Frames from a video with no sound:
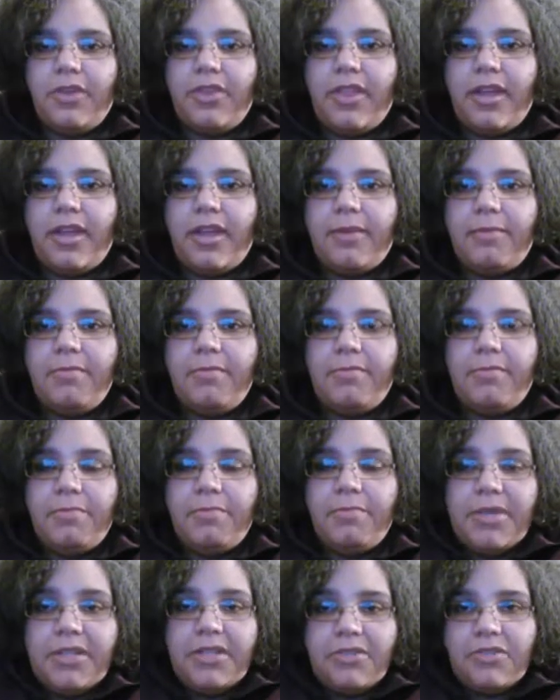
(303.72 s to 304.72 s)
that
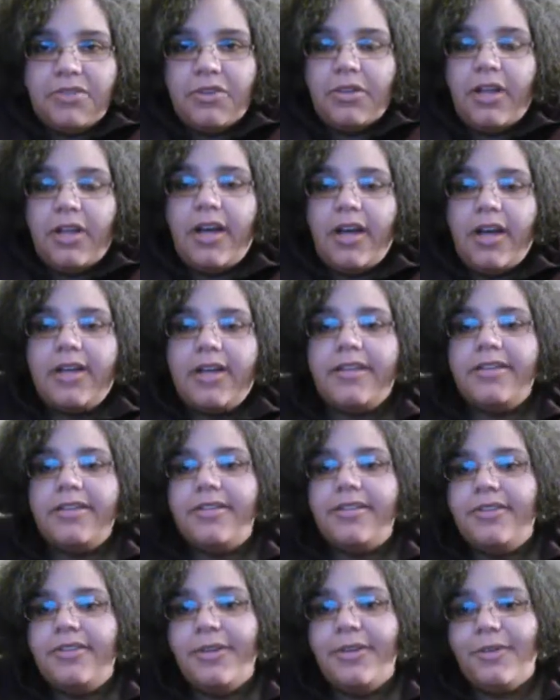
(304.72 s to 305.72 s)
beat Sherlock.
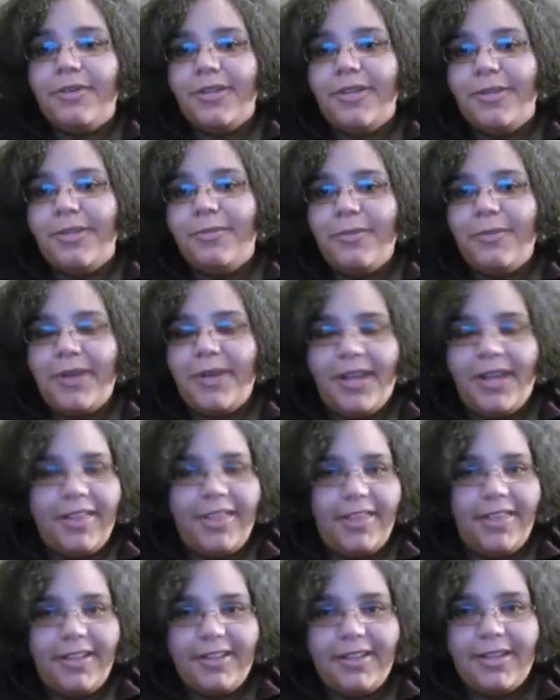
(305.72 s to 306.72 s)
The only woman I
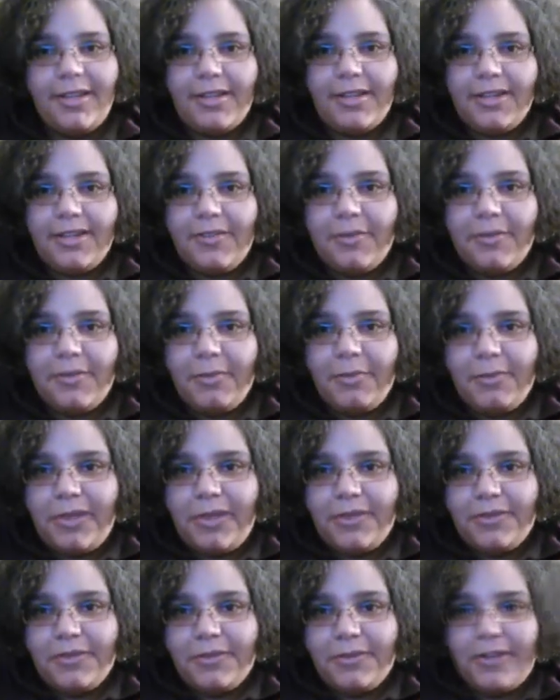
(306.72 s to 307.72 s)
think that ever
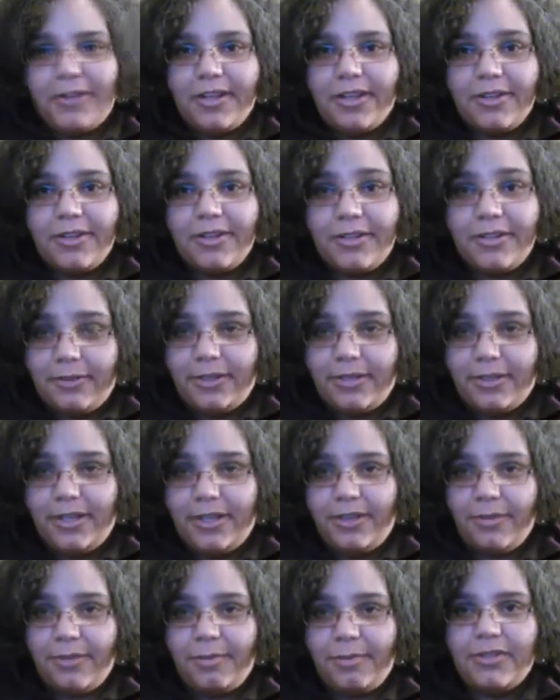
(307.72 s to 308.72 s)
beat Sherlock. The only
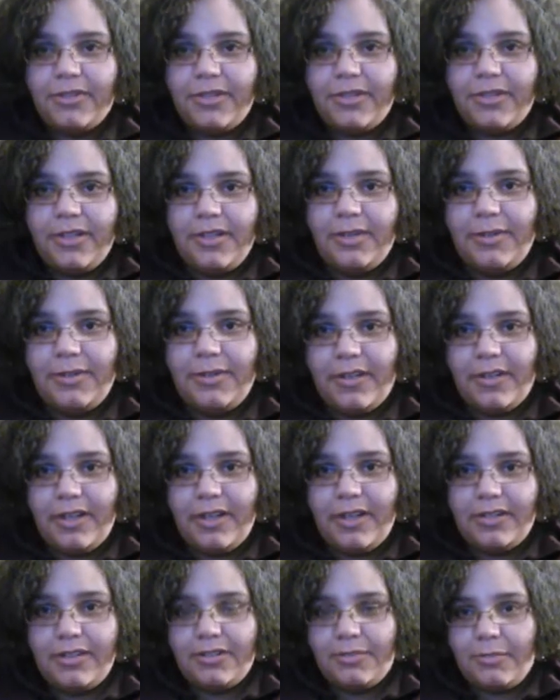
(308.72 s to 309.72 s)
other person
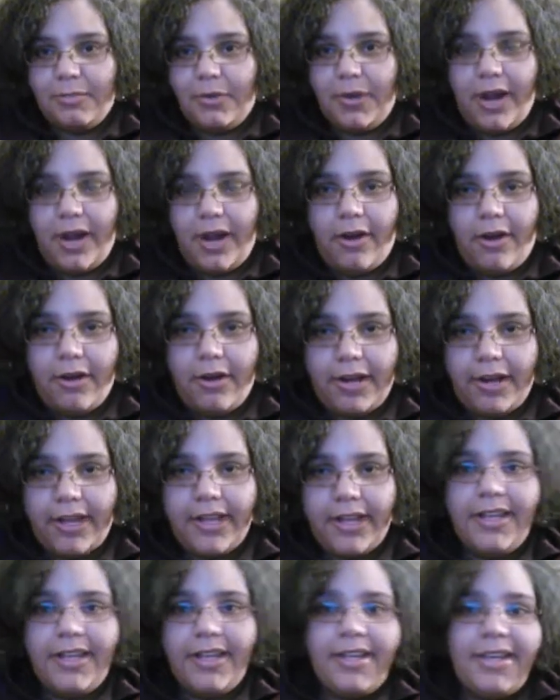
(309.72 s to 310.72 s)
besides Moriarty,
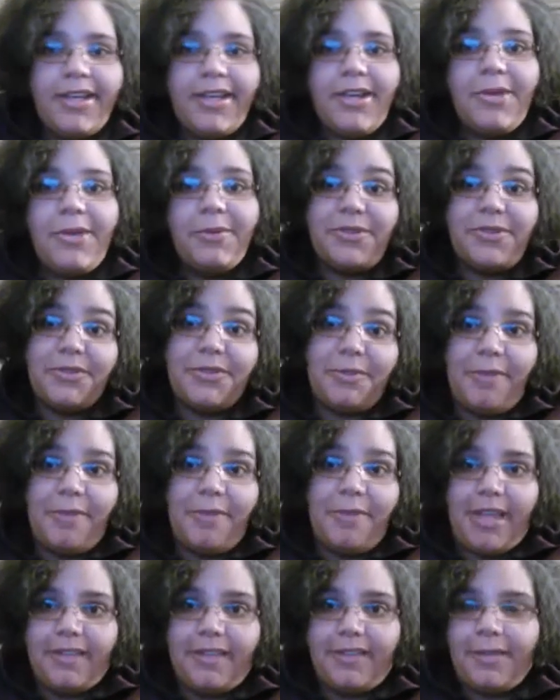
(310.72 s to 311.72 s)
which is
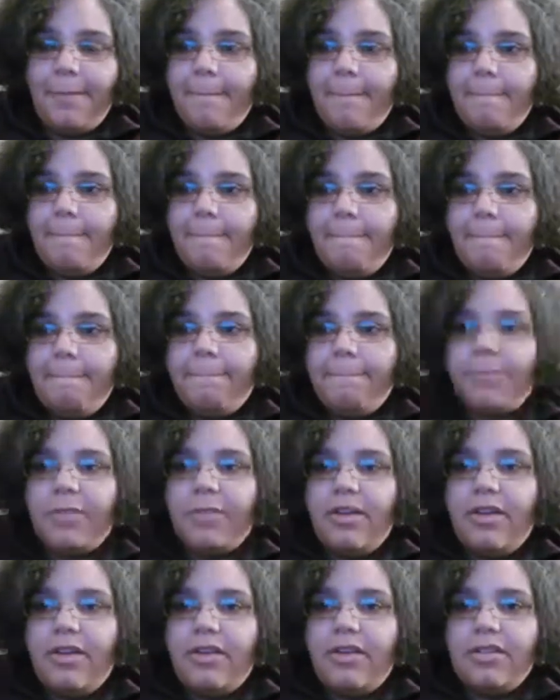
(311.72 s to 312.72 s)
amazing.
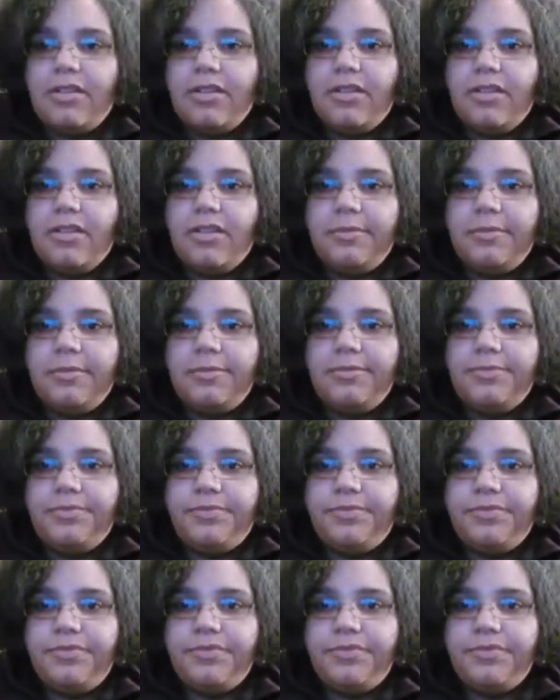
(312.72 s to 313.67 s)
Um,